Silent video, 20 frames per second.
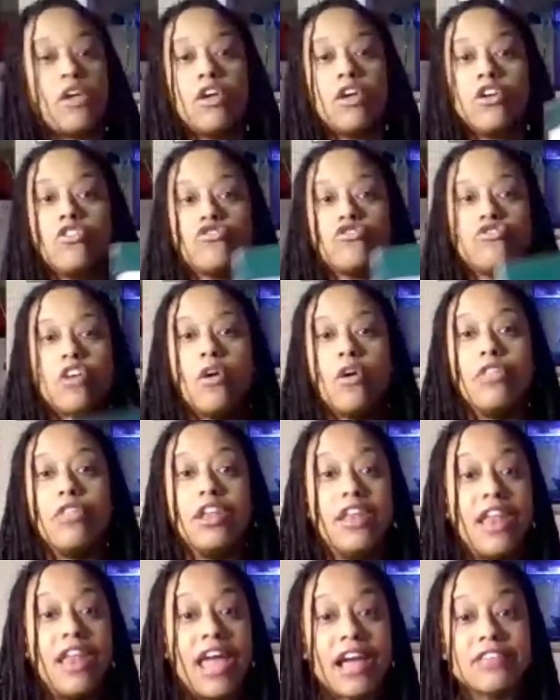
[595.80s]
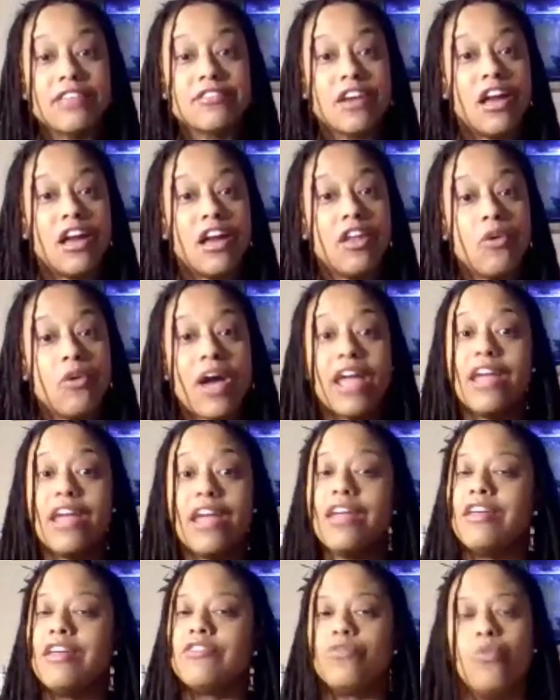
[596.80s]
So the next
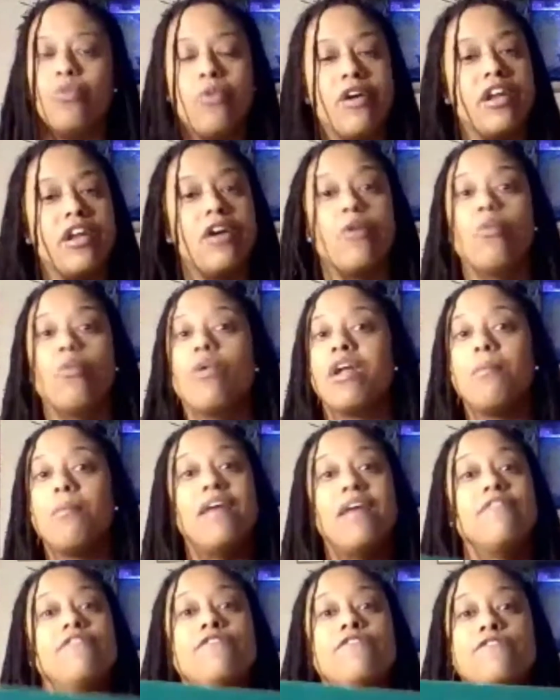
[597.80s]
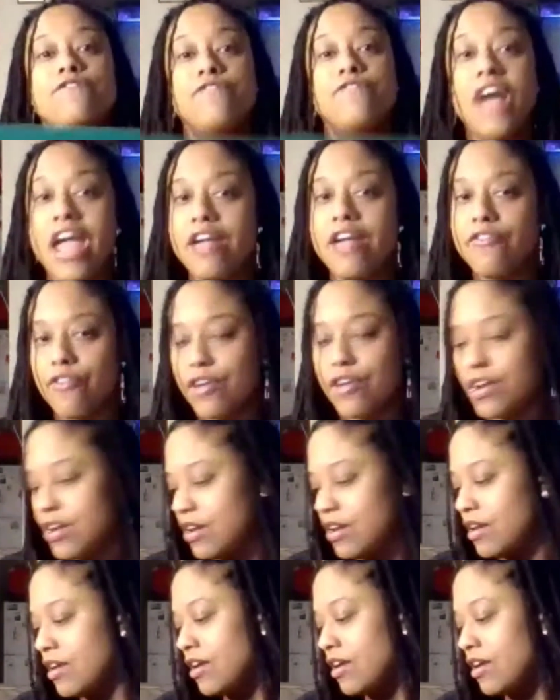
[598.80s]
colorway is one of my favorite